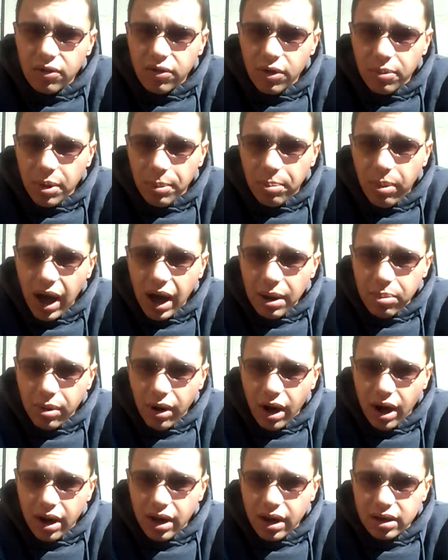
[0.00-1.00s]
from the
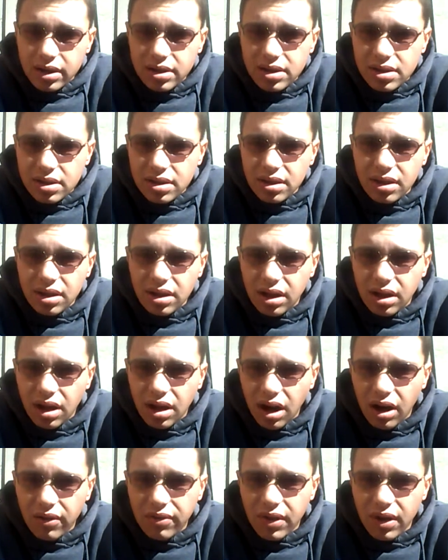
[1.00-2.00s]
byproducts
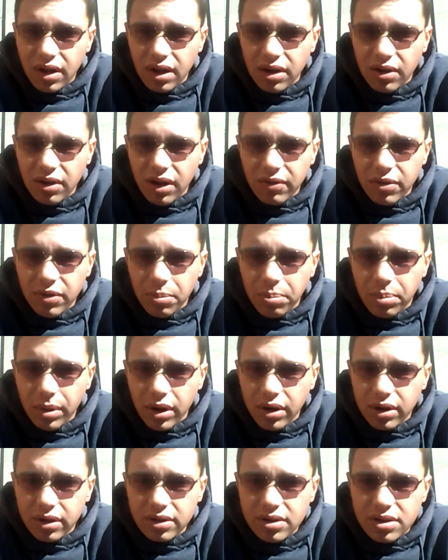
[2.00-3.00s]
of the
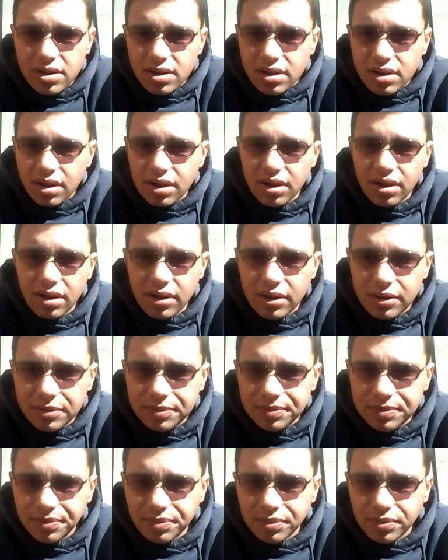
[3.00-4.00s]
birds
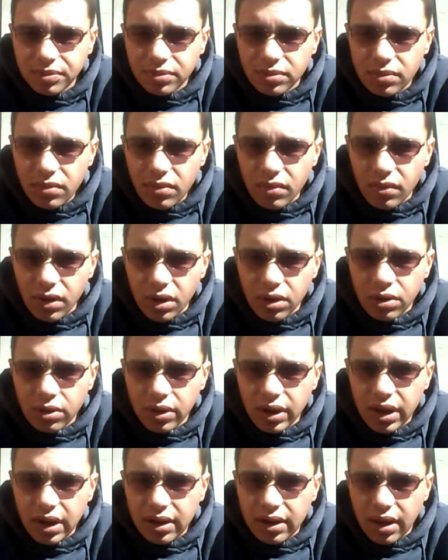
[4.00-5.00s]

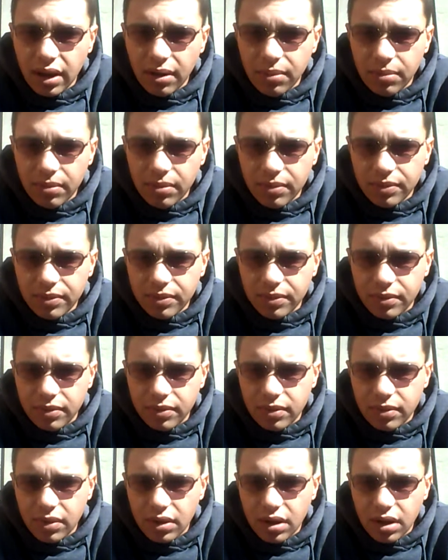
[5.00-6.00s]
who eat them.
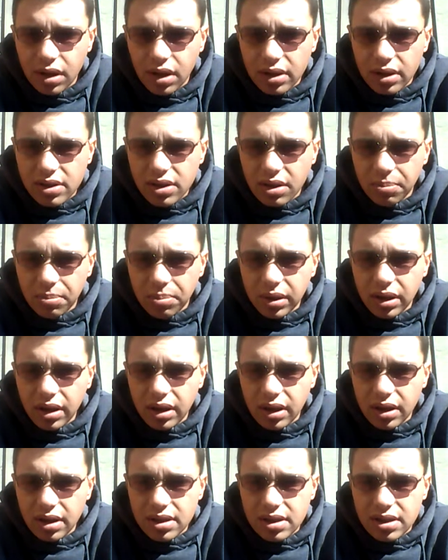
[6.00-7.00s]
It's a
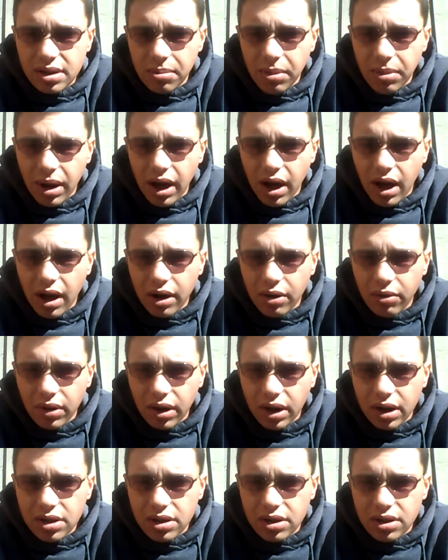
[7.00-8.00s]
completely symbiotic
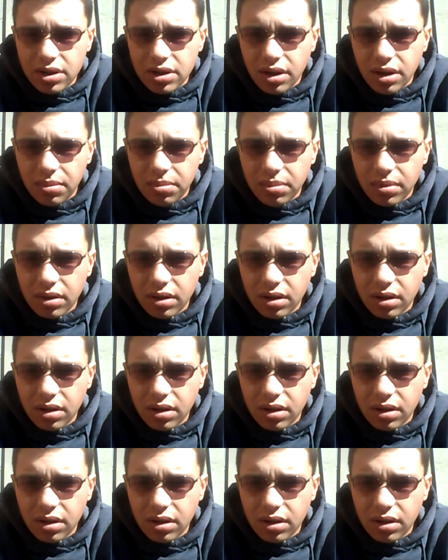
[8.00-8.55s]
relationship.